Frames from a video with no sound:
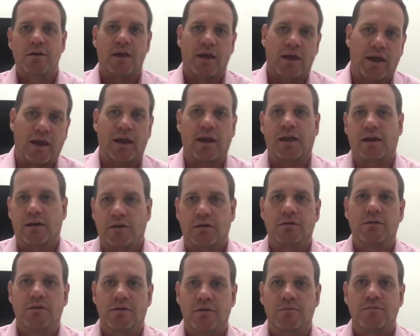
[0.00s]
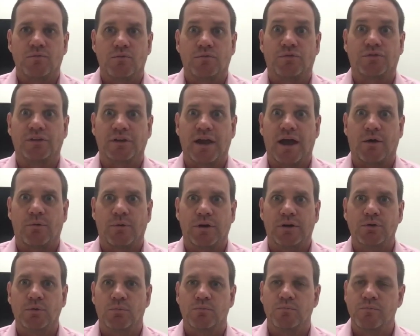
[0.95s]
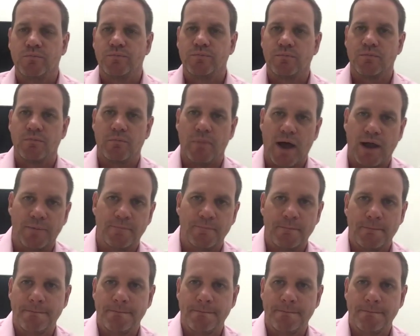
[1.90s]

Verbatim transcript: and see how we do. Bye.